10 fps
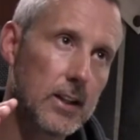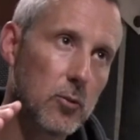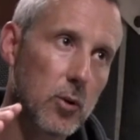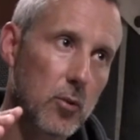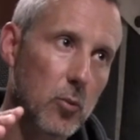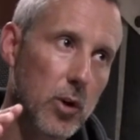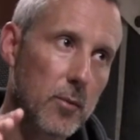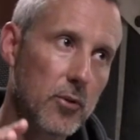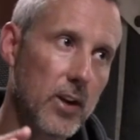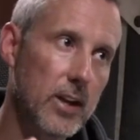what
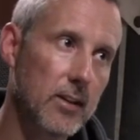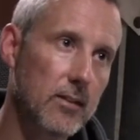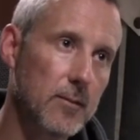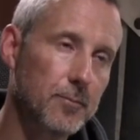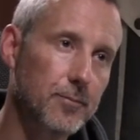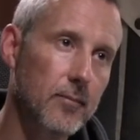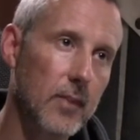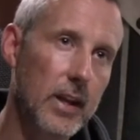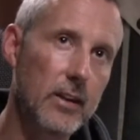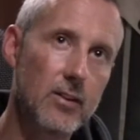I'm saying is,
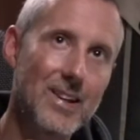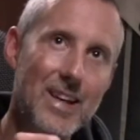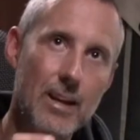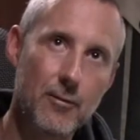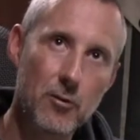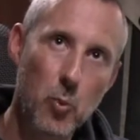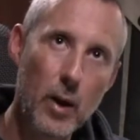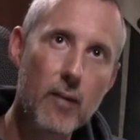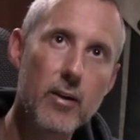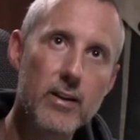it's a gift.
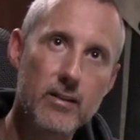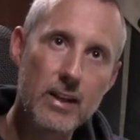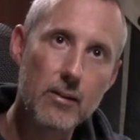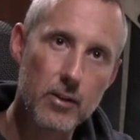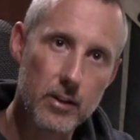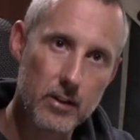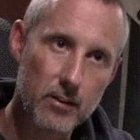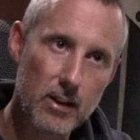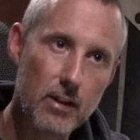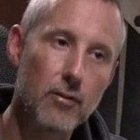Where it is given
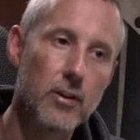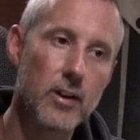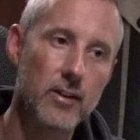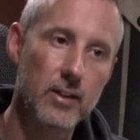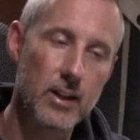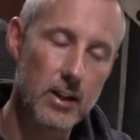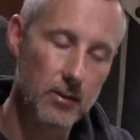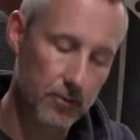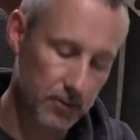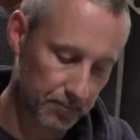as a
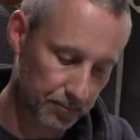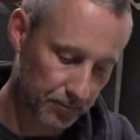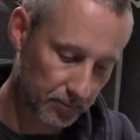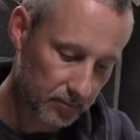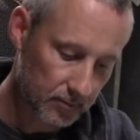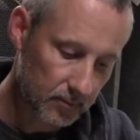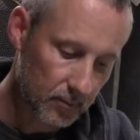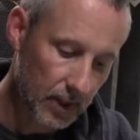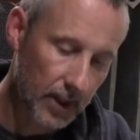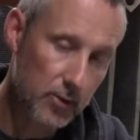gift.
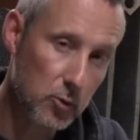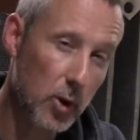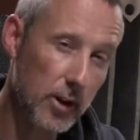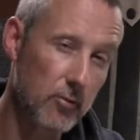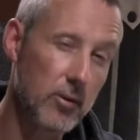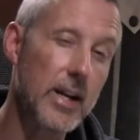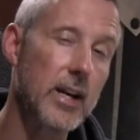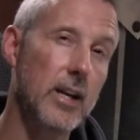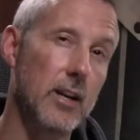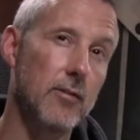And it's quite a
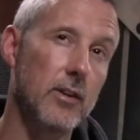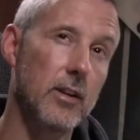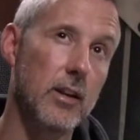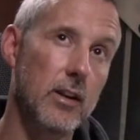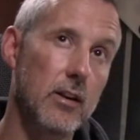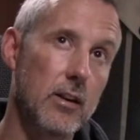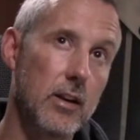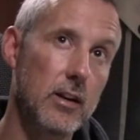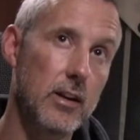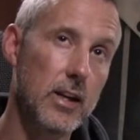rare gift
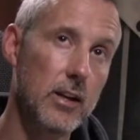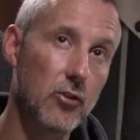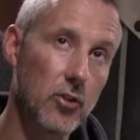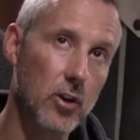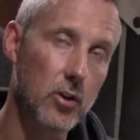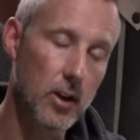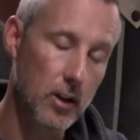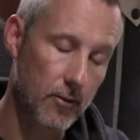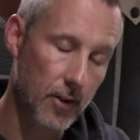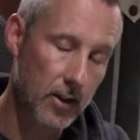indeed. So
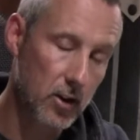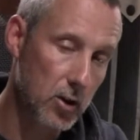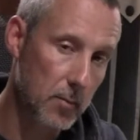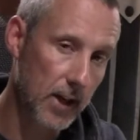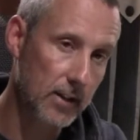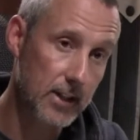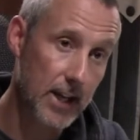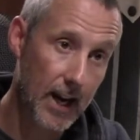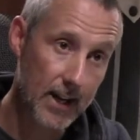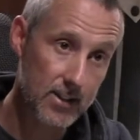the fact that humanity
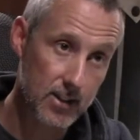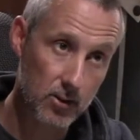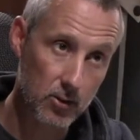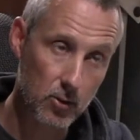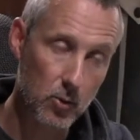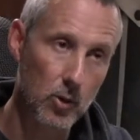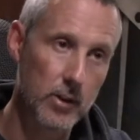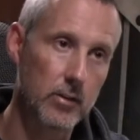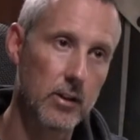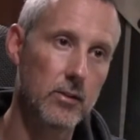has it at all
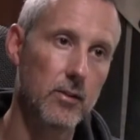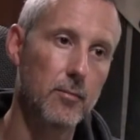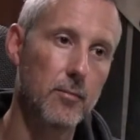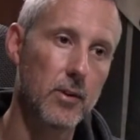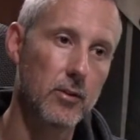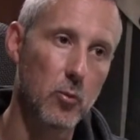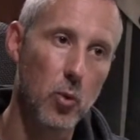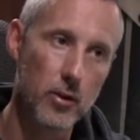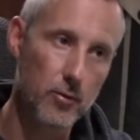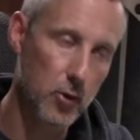is a
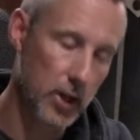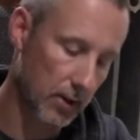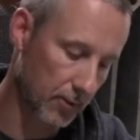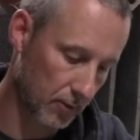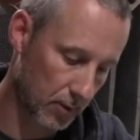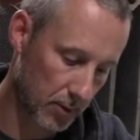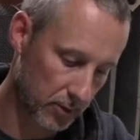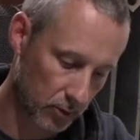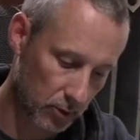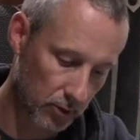wonderful gift from the
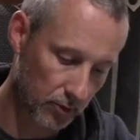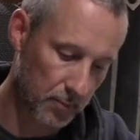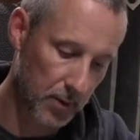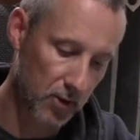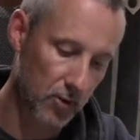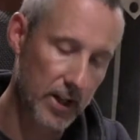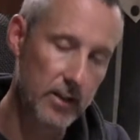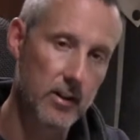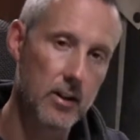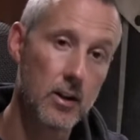source, from the
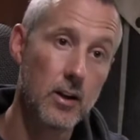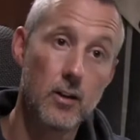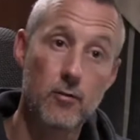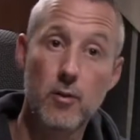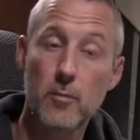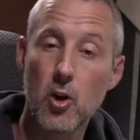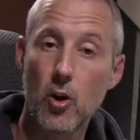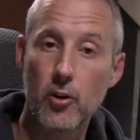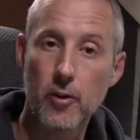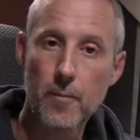creator, from
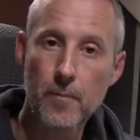God.